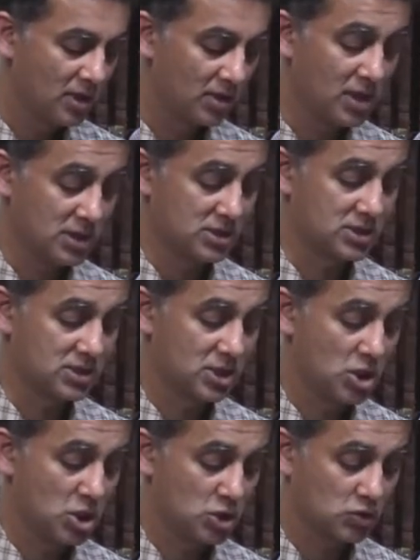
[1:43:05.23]
Thus,
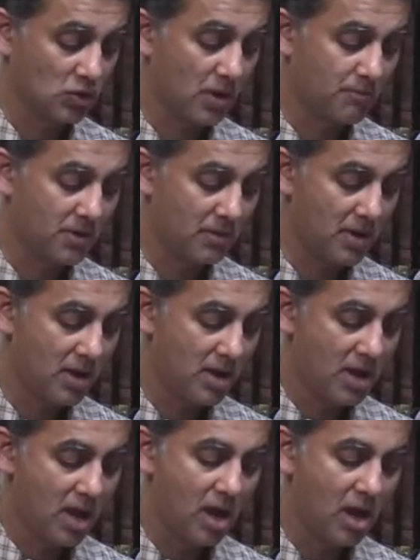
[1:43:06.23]
Swayamprabha
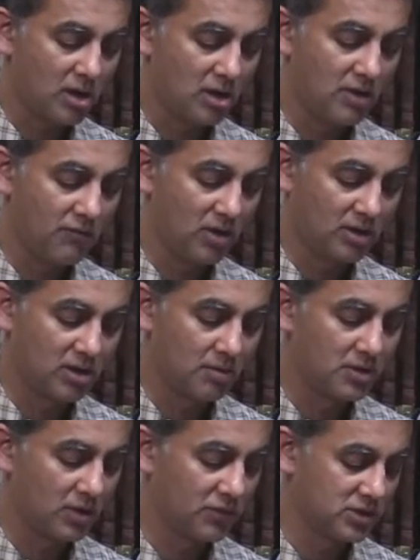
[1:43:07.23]
heartily
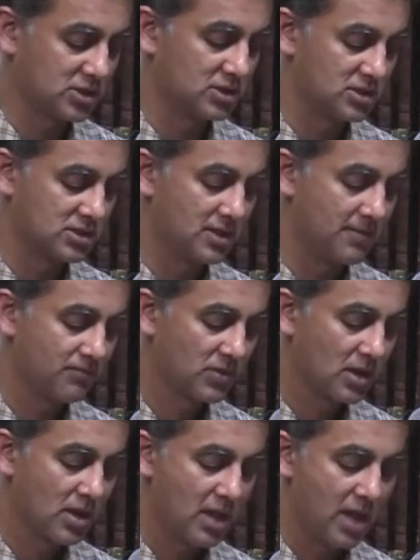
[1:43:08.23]
welcomed her visitors.
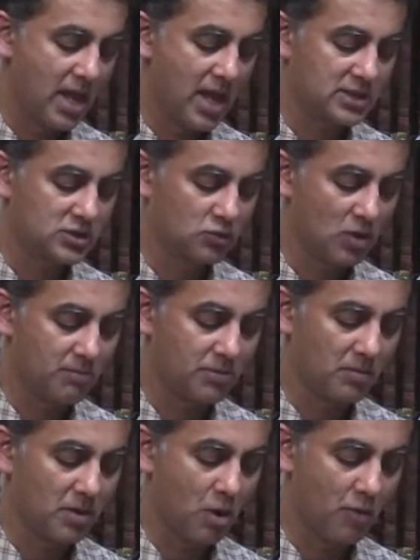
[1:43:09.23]
As
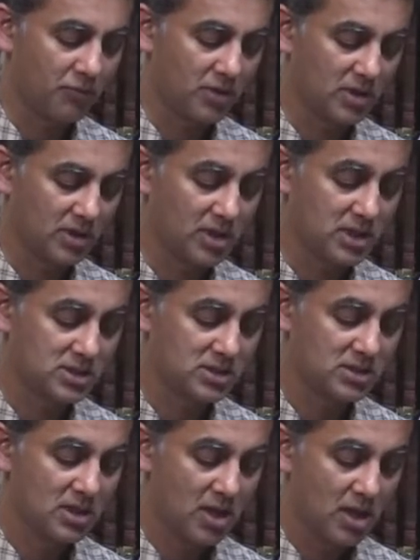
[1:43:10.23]
Swayamprabha offered her
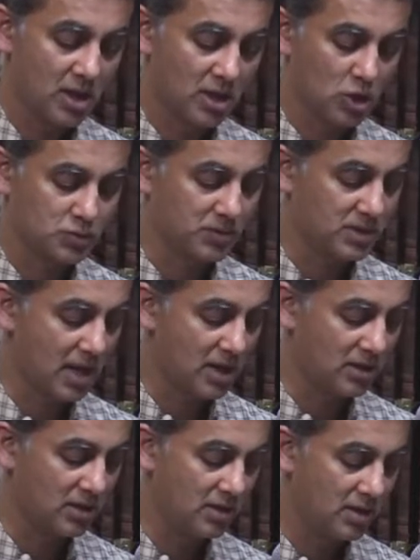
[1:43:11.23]
guests her
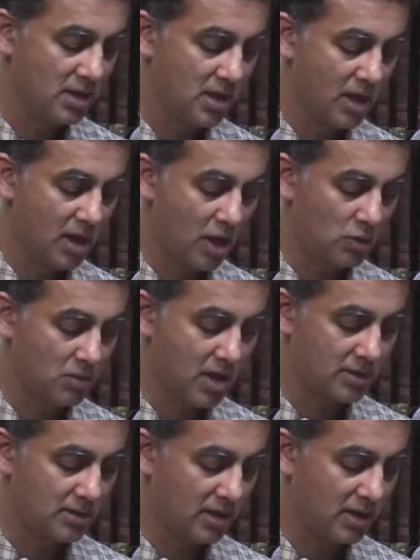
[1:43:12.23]
hospitality,
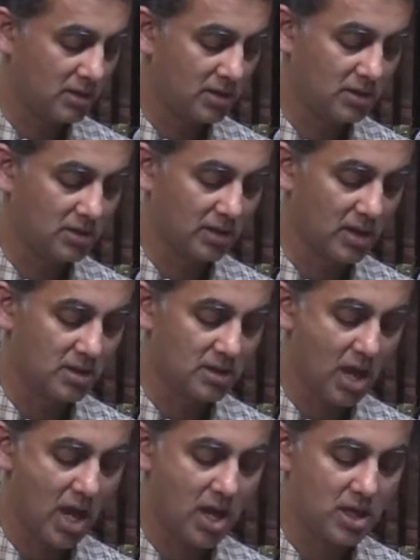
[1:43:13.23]
Hanuman narrated the
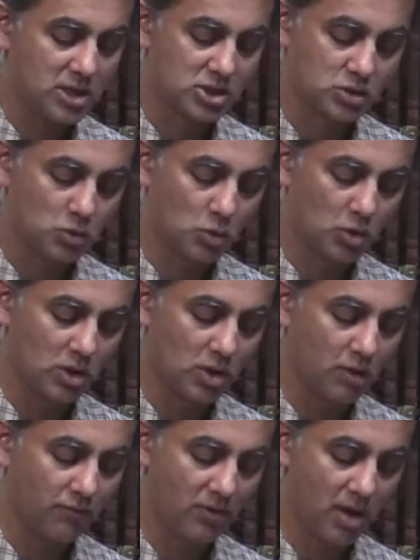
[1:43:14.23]
entire story
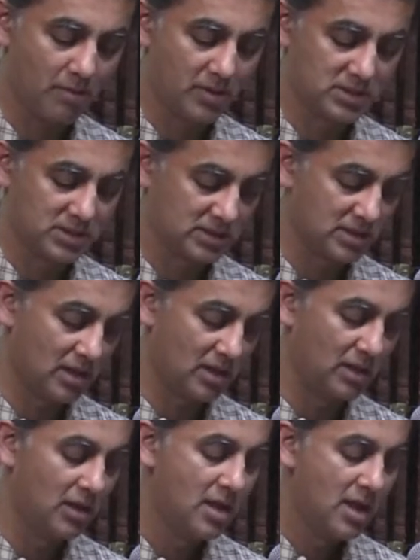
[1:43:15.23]
of Rama's
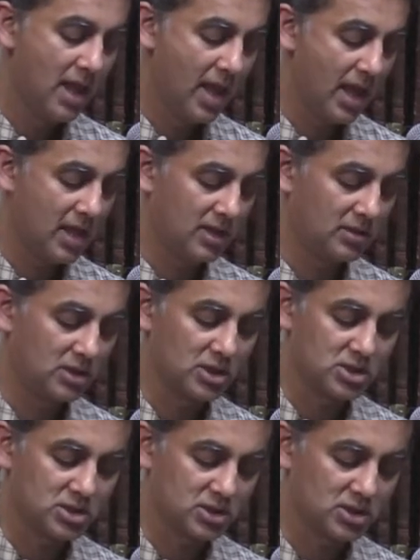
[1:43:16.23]
exile and their
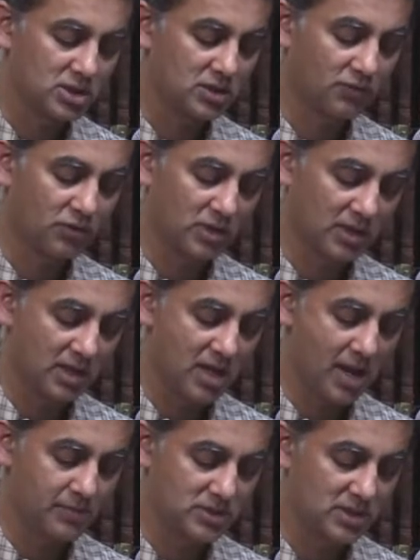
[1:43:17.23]
search for the
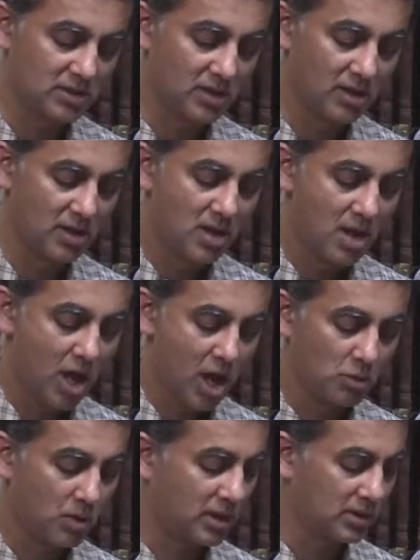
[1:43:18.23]
kidnapped Sita.
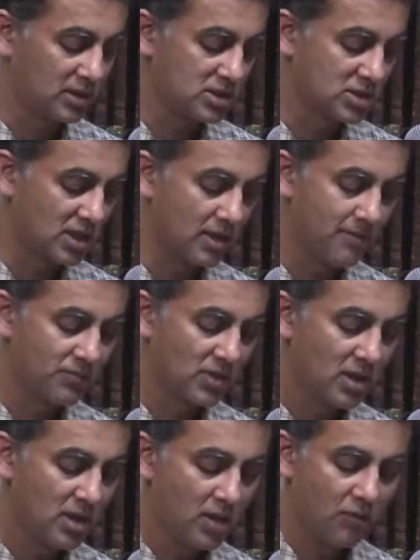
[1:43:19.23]
Hanumana then said,
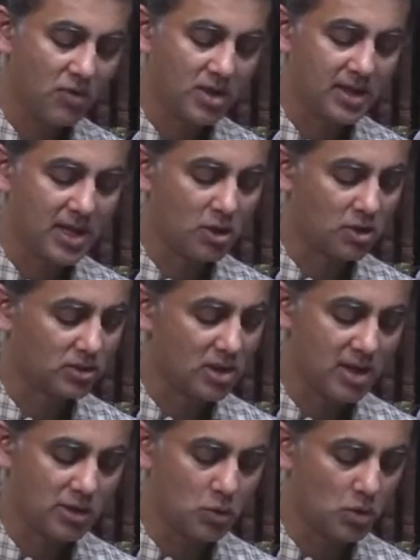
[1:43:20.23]
"We cannot
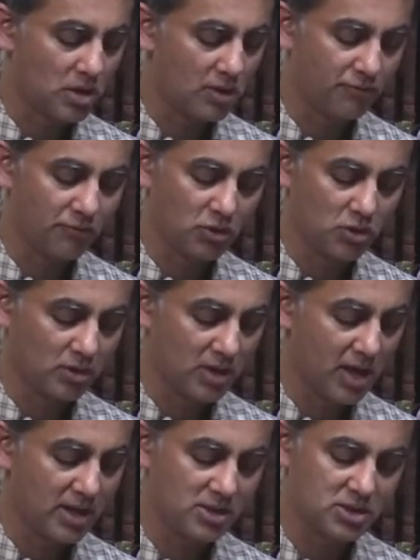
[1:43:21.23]
thank you enough for your
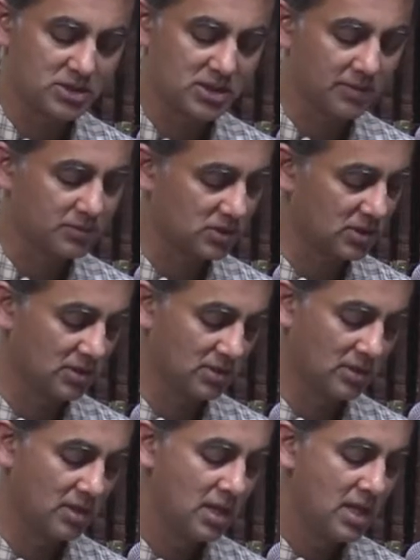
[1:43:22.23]
kind
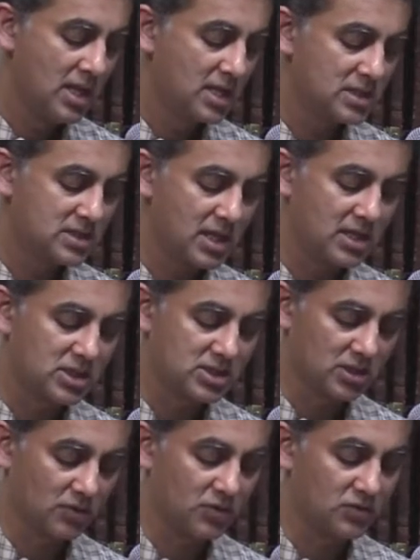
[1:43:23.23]
reception. Is there any
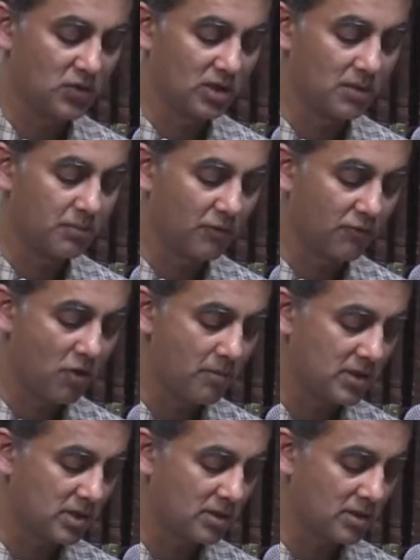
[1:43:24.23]
service we can perform
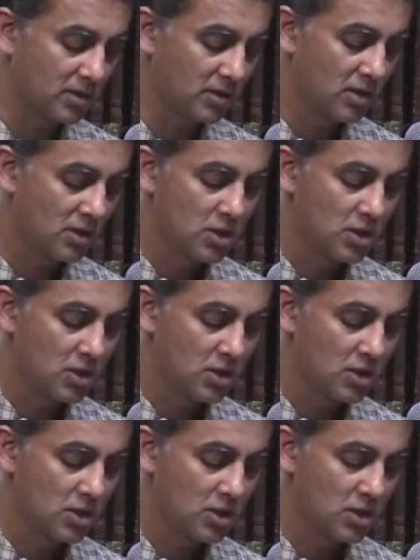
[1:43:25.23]
in return?"